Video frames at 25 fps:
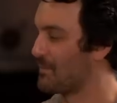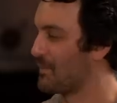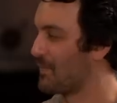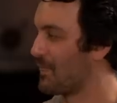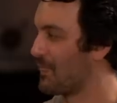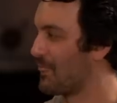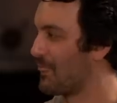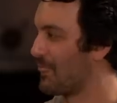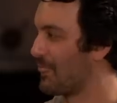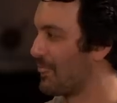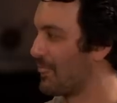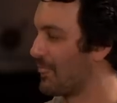
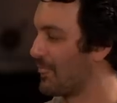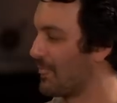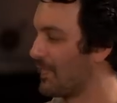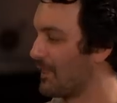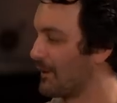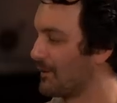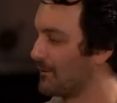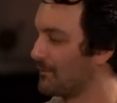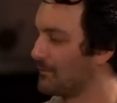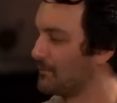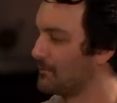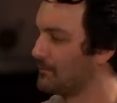
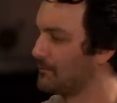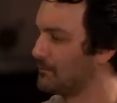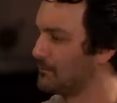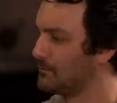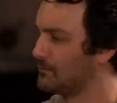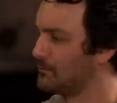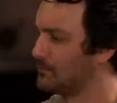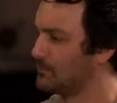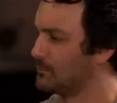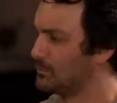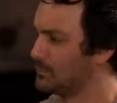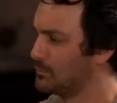
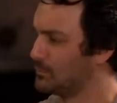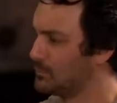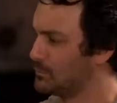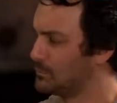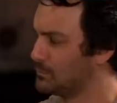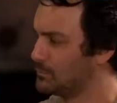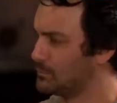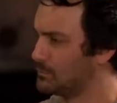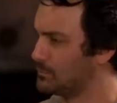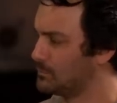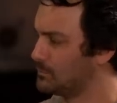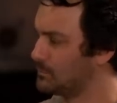
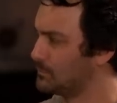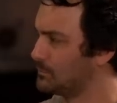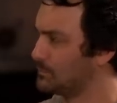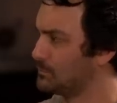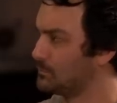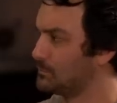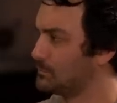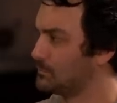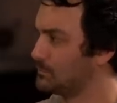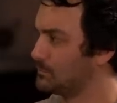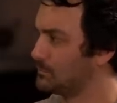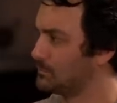
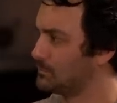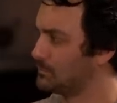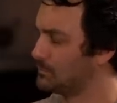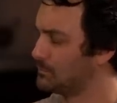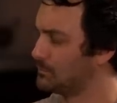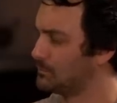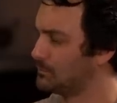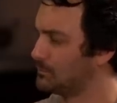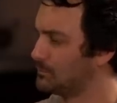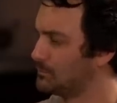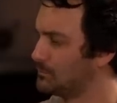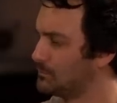
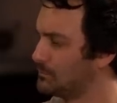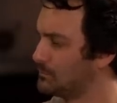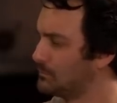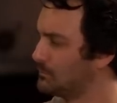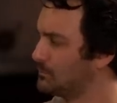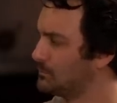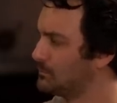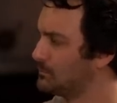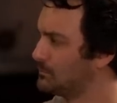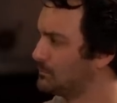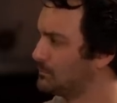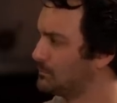
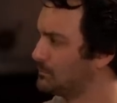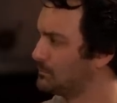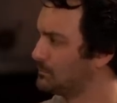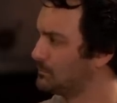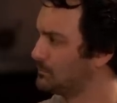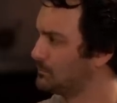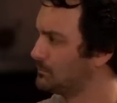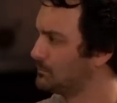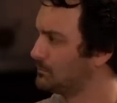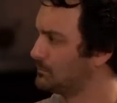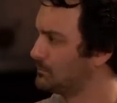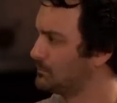
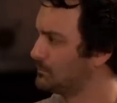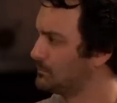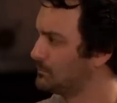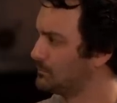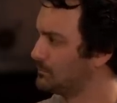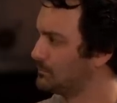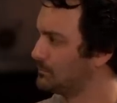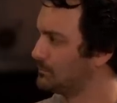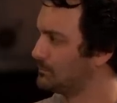(silent)